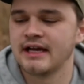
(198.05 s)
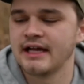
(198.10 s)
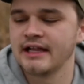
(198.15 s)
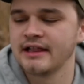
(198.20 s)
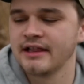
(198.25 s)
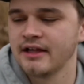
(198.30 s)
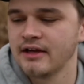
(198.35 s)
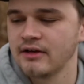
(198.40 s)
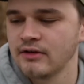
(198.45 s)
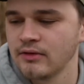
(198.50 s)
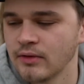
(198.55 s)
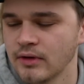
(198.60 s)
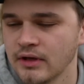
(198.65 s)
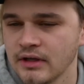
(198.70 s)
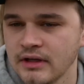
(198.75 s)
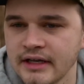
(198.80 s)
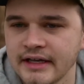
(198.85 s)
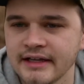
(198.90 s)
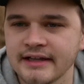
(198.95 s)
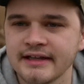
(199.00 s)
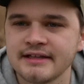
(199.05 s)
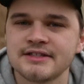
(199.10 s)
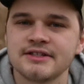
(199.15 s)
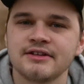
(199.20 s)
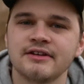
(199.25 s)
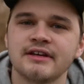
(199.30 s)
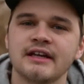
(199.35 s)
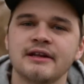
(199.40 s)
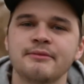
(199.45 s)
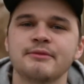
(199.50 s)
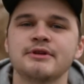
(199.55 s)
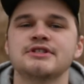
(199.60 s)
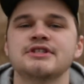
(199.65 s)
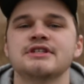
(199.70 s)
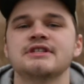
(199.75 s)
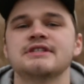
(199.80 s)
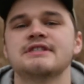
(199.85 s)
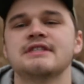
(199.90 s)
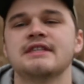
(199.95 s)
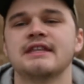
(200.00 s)
it lets you get
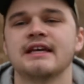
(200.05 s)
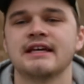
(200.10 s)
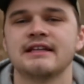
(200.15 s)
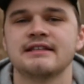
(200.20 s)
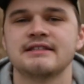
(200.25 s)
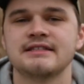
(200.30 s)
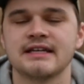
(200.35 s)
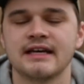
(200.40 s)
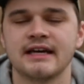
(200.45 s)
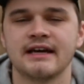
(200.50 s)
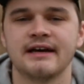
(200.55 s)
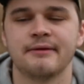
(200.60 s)
images that